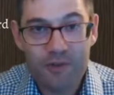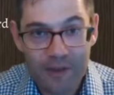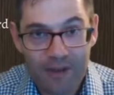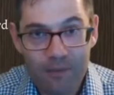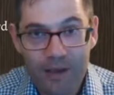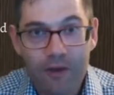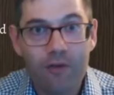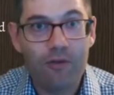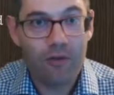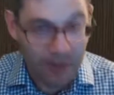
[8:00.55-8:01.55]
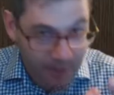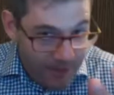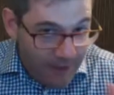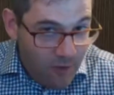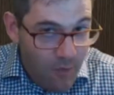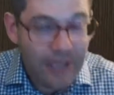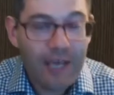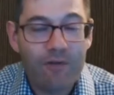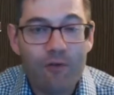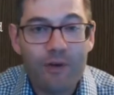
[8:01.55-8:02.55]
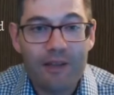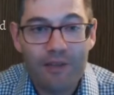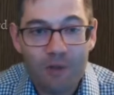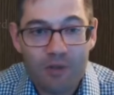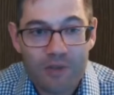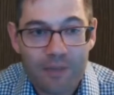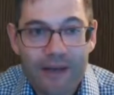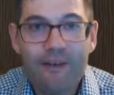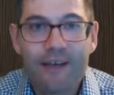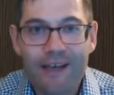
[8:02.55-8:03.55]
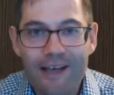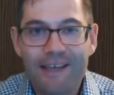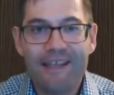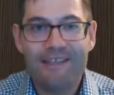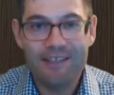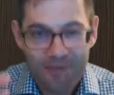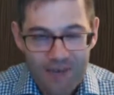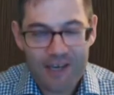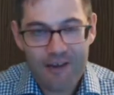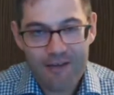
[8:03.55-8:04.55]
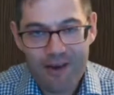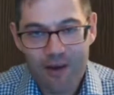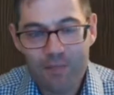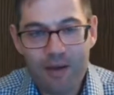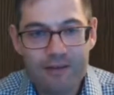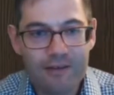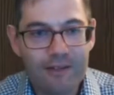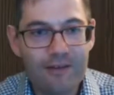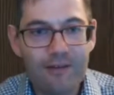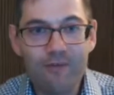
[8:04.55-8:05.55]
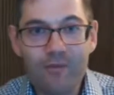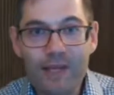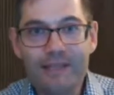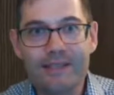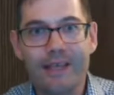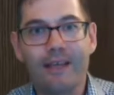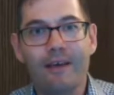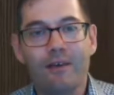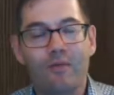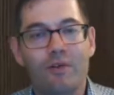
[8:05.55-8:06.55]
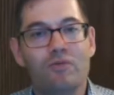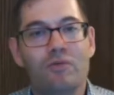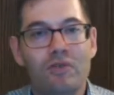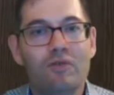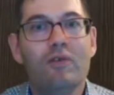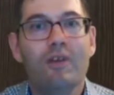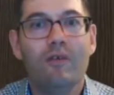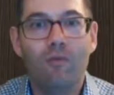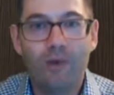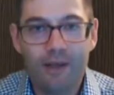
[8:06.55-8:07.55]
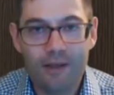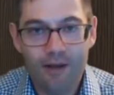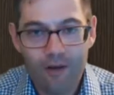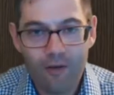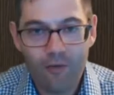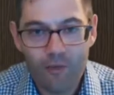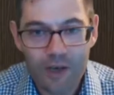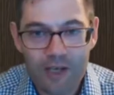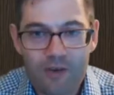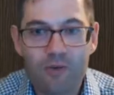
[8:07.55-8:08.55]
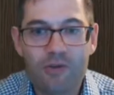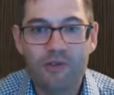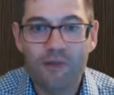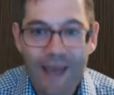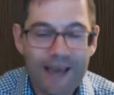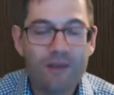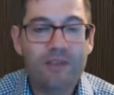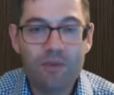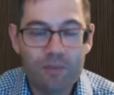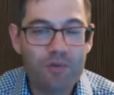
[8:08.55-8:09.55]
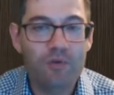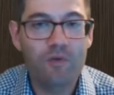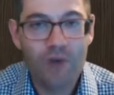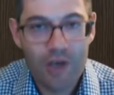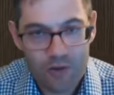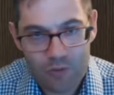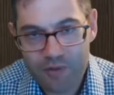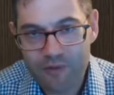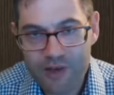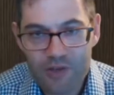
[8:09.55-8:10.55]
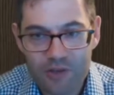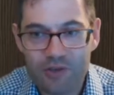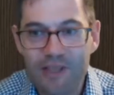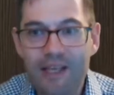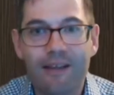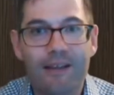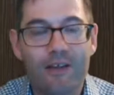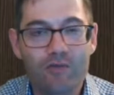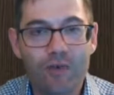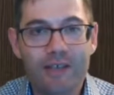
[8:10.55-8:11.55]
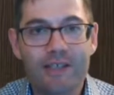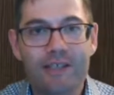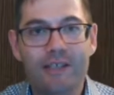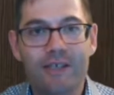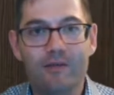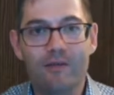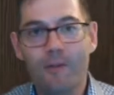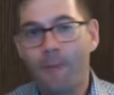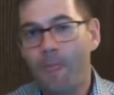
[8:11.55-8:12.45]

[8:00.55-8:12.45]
think about, or that you may have already thought about, and that's the video that I posted on Wednesday, which was Unit 1 of my course of how to improve your professional English writing skills.